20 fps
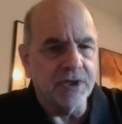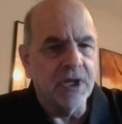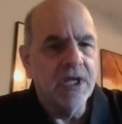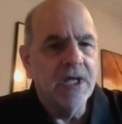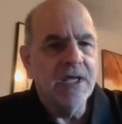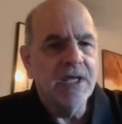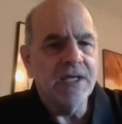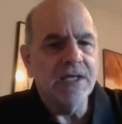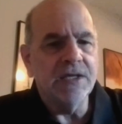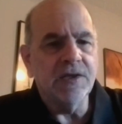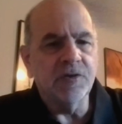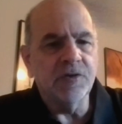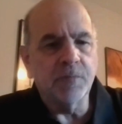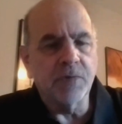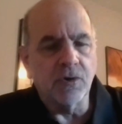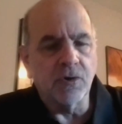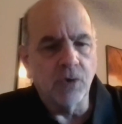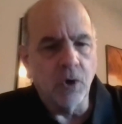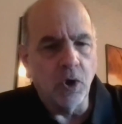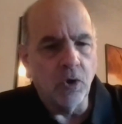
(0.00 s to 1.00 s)
He is
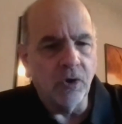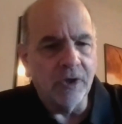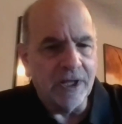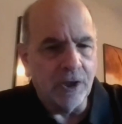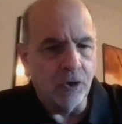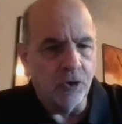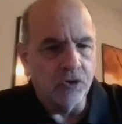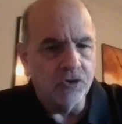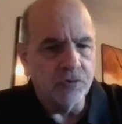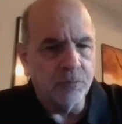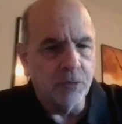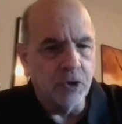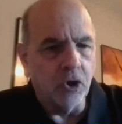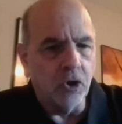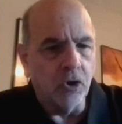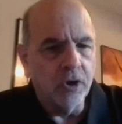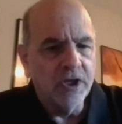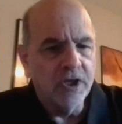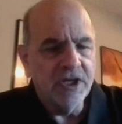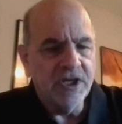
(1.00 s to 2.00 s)
parole
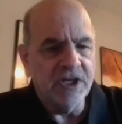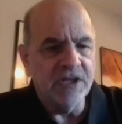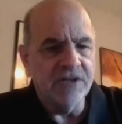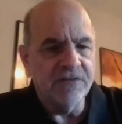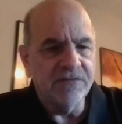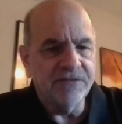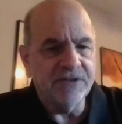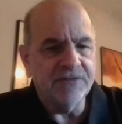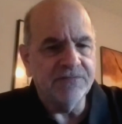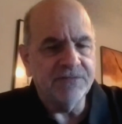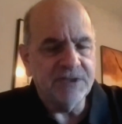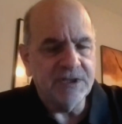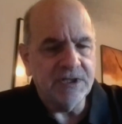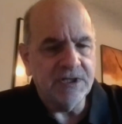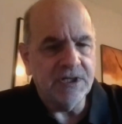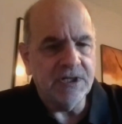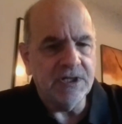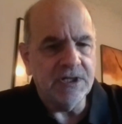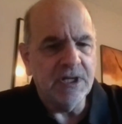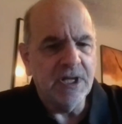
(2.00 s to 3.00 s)
eligible in
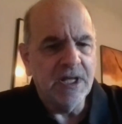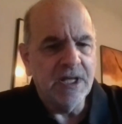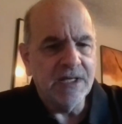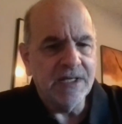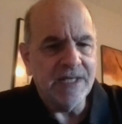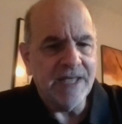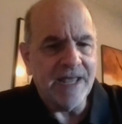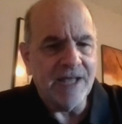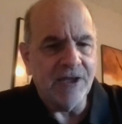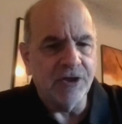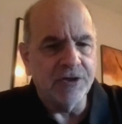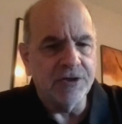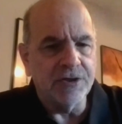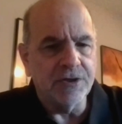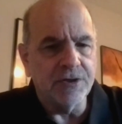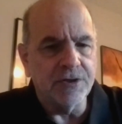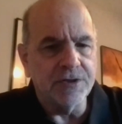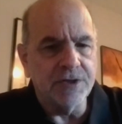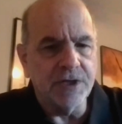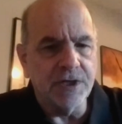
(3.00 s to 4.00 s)
15
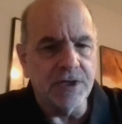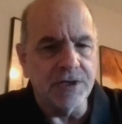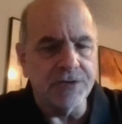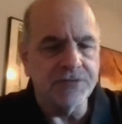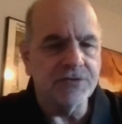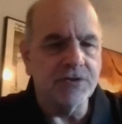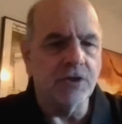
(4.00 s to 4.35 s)
calendar years.